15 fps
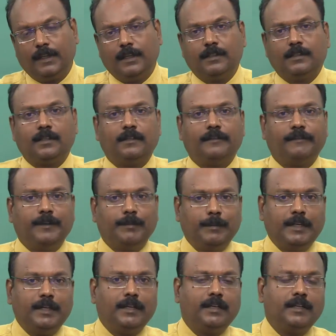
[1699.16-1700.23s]
instead of
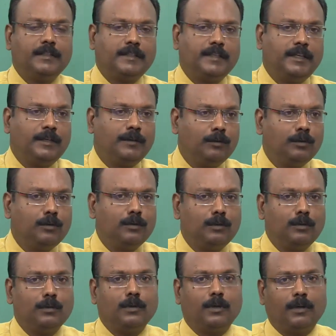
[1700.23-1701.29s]
immediately saying
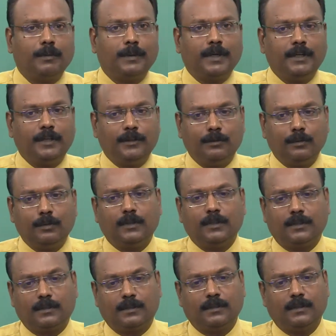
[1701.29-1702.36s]
no, how can I do
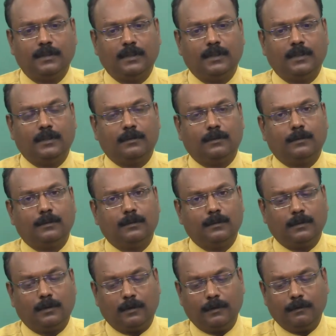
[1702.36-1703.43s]
this. So,
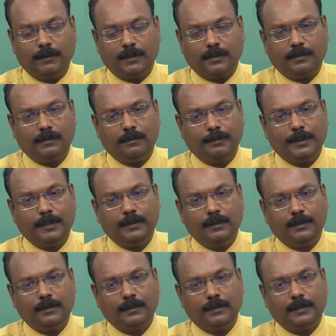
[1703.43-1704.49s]
always be
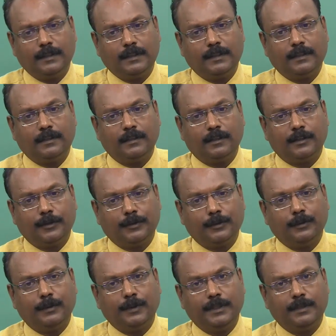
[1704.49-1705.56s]
in that
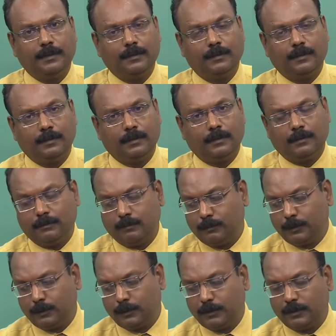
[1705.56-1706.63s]
assuring
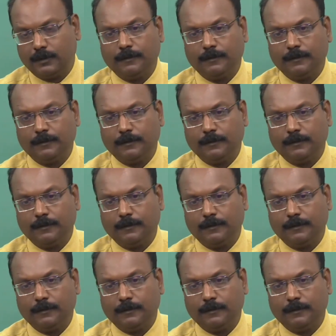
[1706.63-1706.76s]
mode.